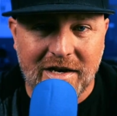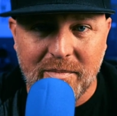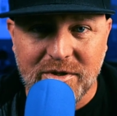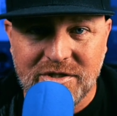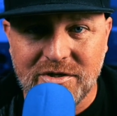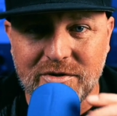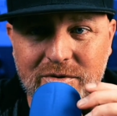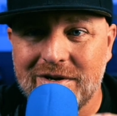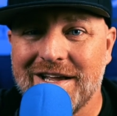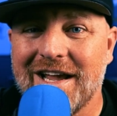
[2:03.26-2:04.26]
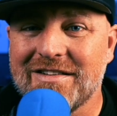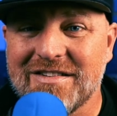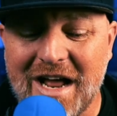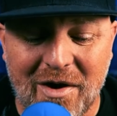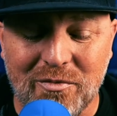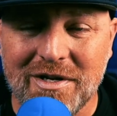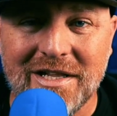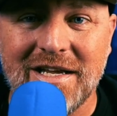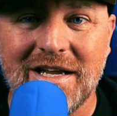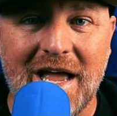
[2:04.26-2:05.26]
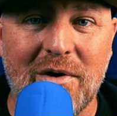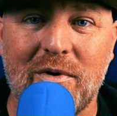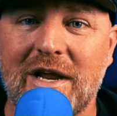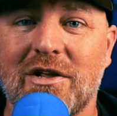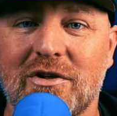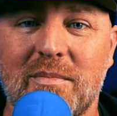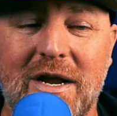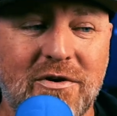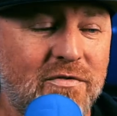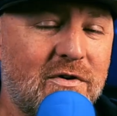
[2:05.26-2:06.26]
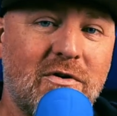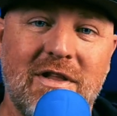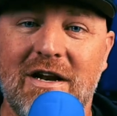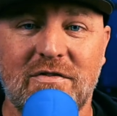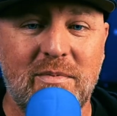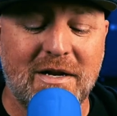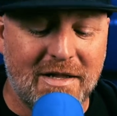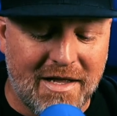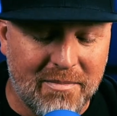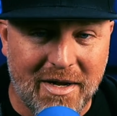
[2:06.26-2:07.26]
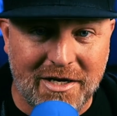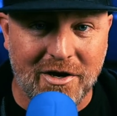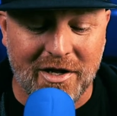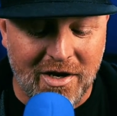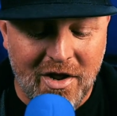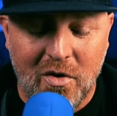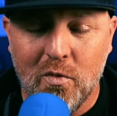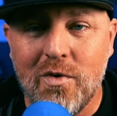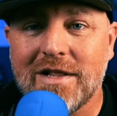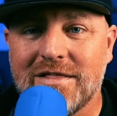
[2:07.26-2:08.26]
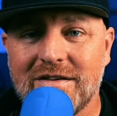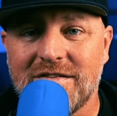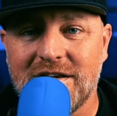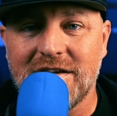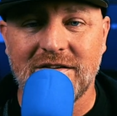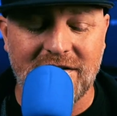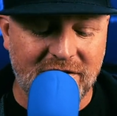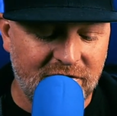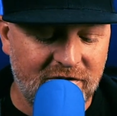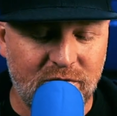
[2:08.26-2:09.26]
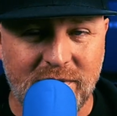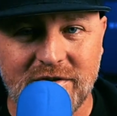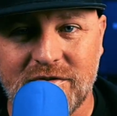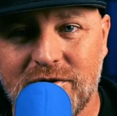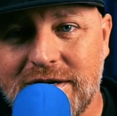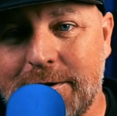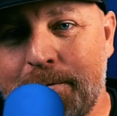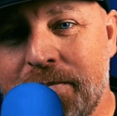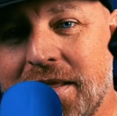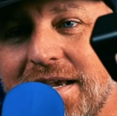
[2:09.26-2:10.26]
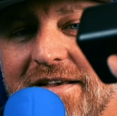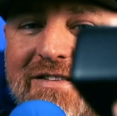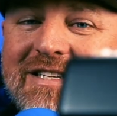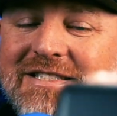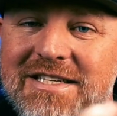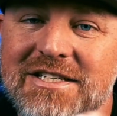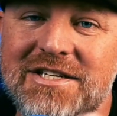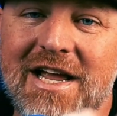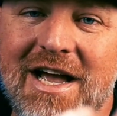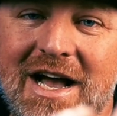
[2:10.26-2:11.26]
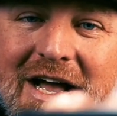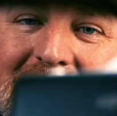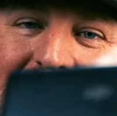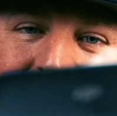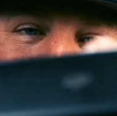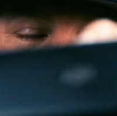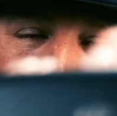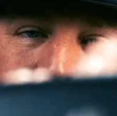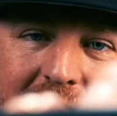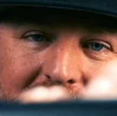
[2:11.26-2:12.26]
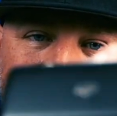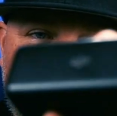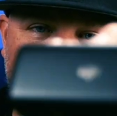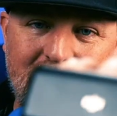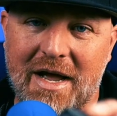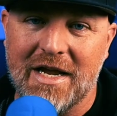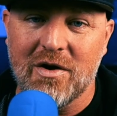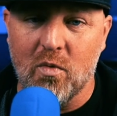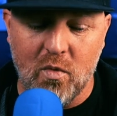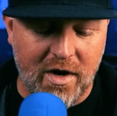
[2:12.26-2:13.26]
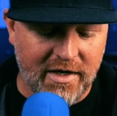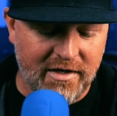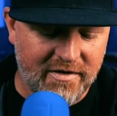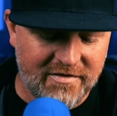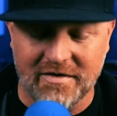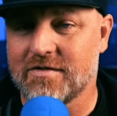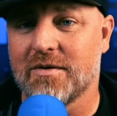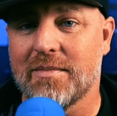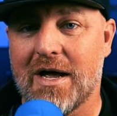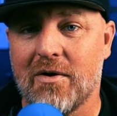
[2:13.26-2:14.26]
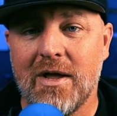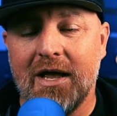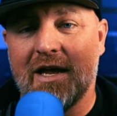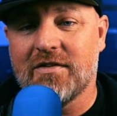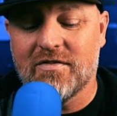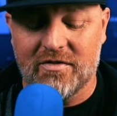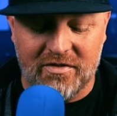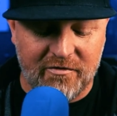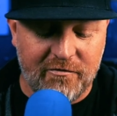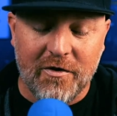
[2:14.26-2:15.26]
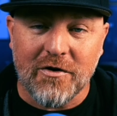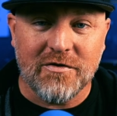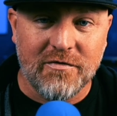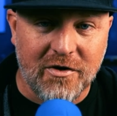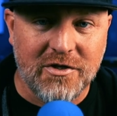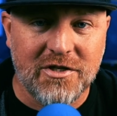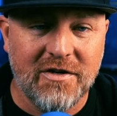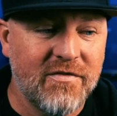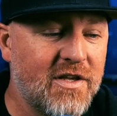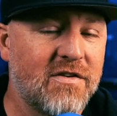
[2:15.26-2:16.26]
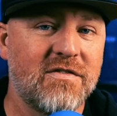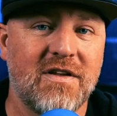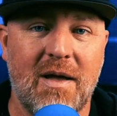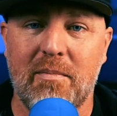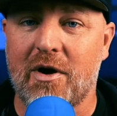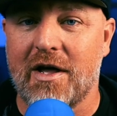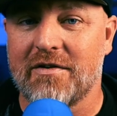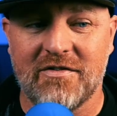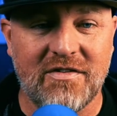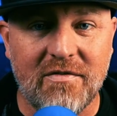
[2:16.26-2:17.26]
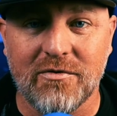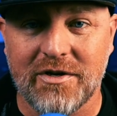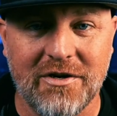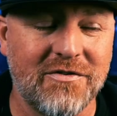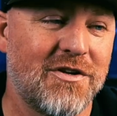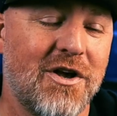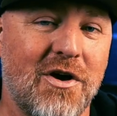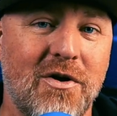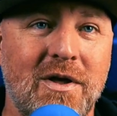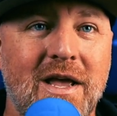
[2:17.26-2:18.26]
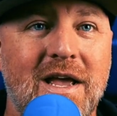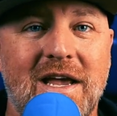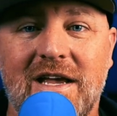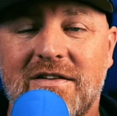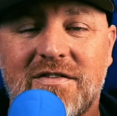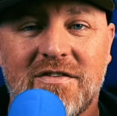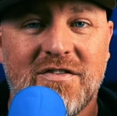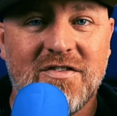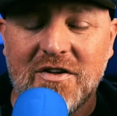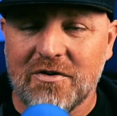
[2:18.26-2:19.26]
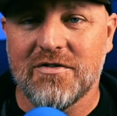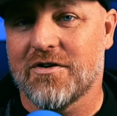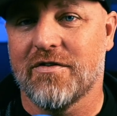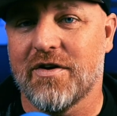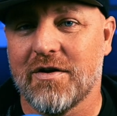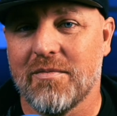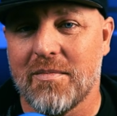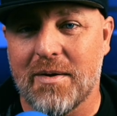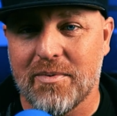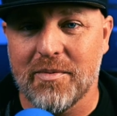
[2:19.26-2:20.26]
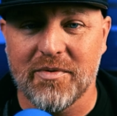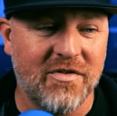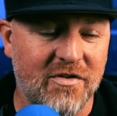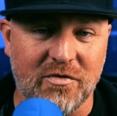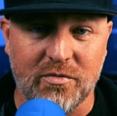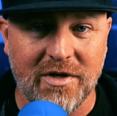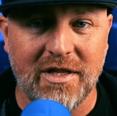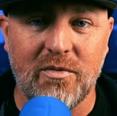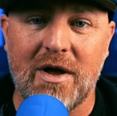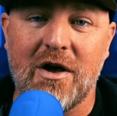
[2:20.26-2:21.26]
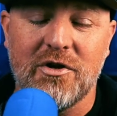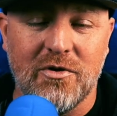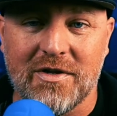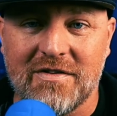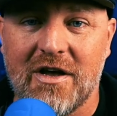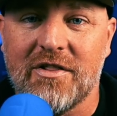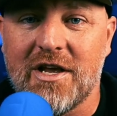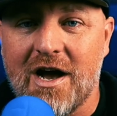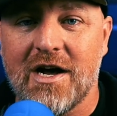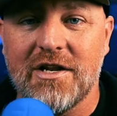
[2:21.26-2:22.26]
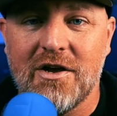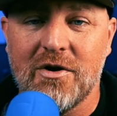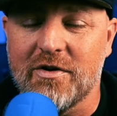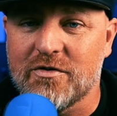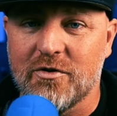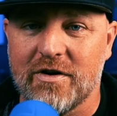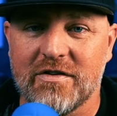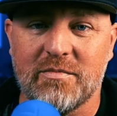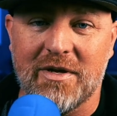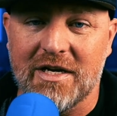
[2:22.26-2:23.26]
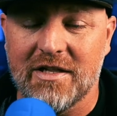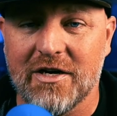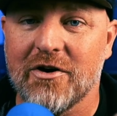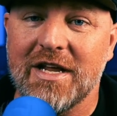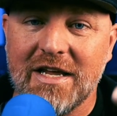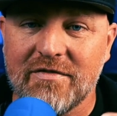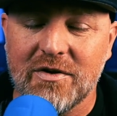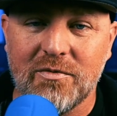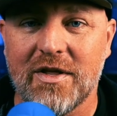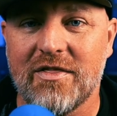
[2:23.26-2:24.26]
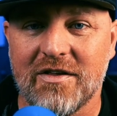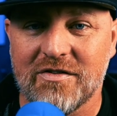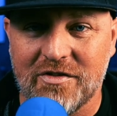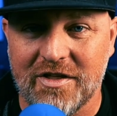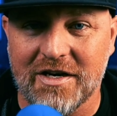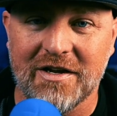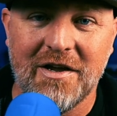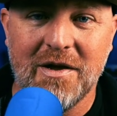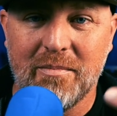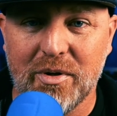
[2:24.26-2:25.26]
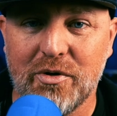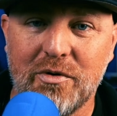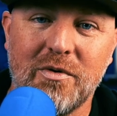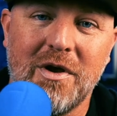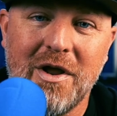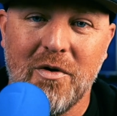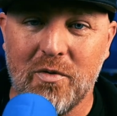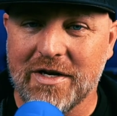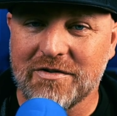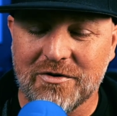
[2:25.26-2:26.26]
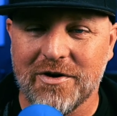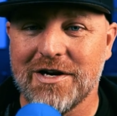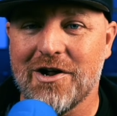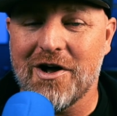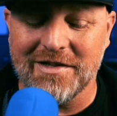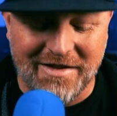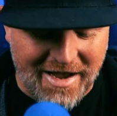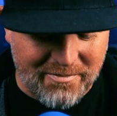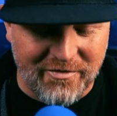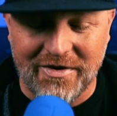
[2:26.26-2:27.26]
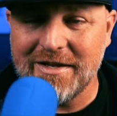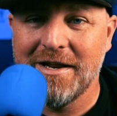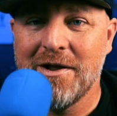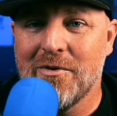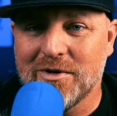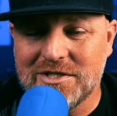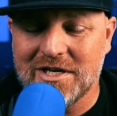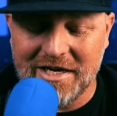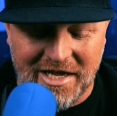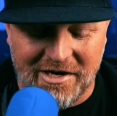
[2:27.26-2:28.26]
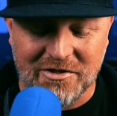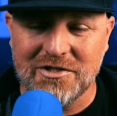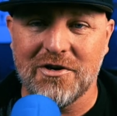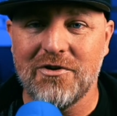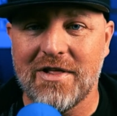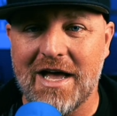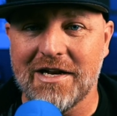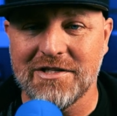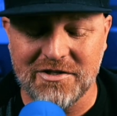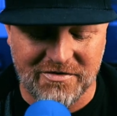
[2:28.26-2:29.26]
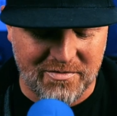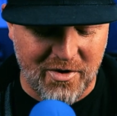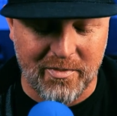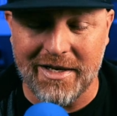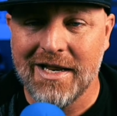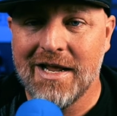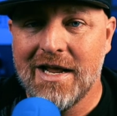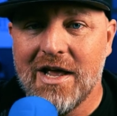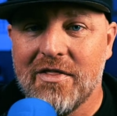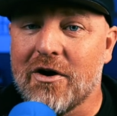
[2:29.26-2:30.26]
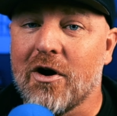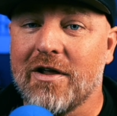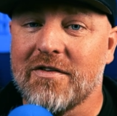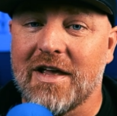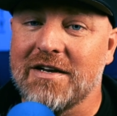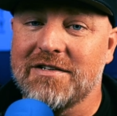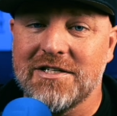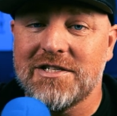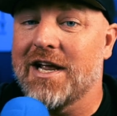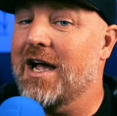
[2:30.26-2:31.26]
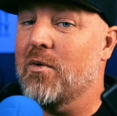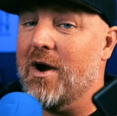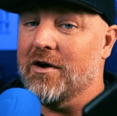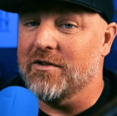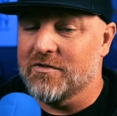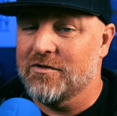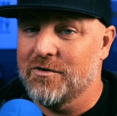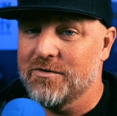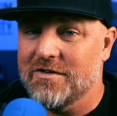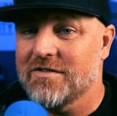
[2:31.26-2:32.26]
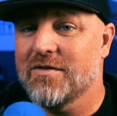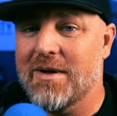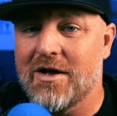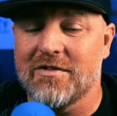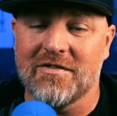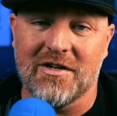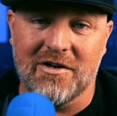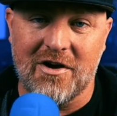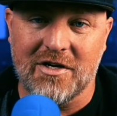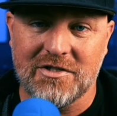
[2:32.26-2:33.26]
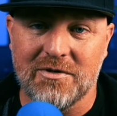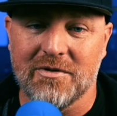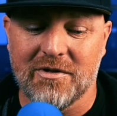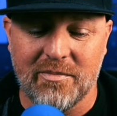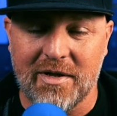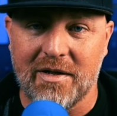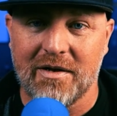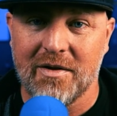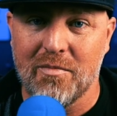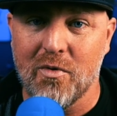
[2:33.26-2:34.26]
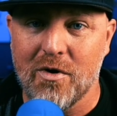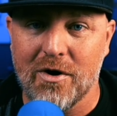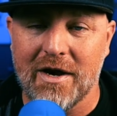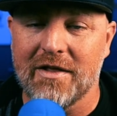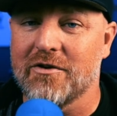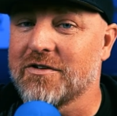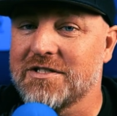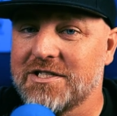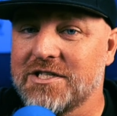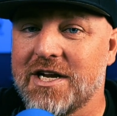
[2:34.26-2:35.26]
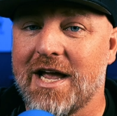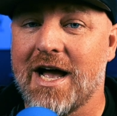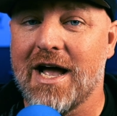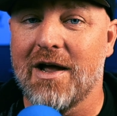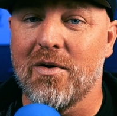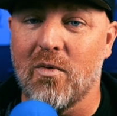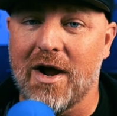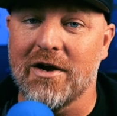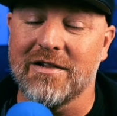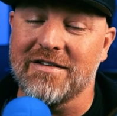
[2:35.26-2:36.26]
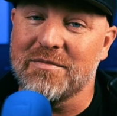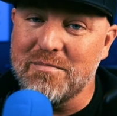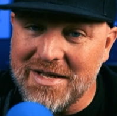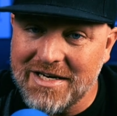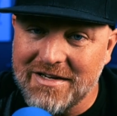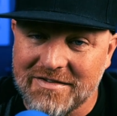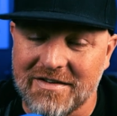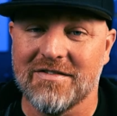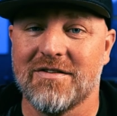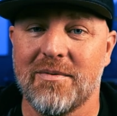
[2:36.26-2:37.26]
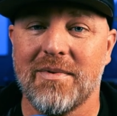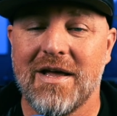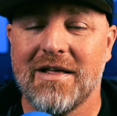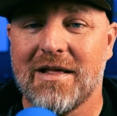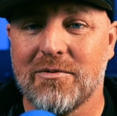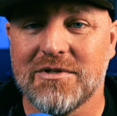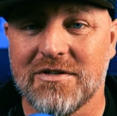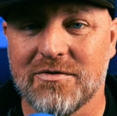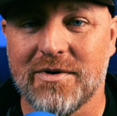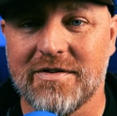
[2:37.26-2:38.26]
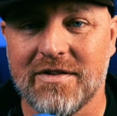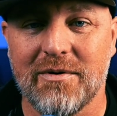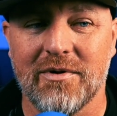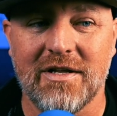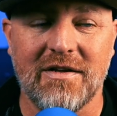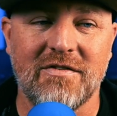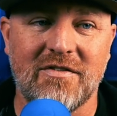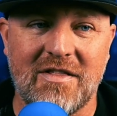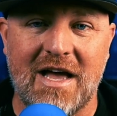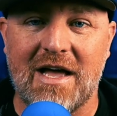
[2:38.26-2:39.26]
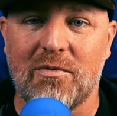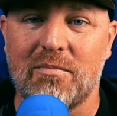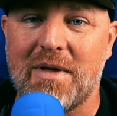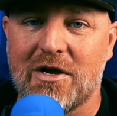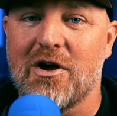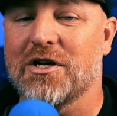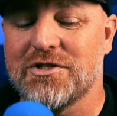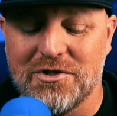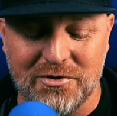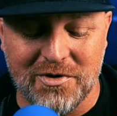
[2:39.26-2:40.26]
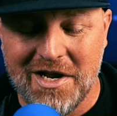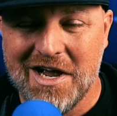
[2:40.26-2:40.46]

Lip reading: number two, it's not really a regular microphone that I spent a lot of money on. What this is under this windscreen is the DJI Wireless Mic 1 system. Now, it's the first version of this I bought several years ago. It's still serving my purposes really well. You can tell the audio is crisp and clear, even with this thick blue windscreen on top of it, which, again, I'll show you that in just a moment. There is a DJI Wireless 2 system out that's going to cost you a little bit more, and there's a DJI Wireless Mini system that was just recently released that may cost you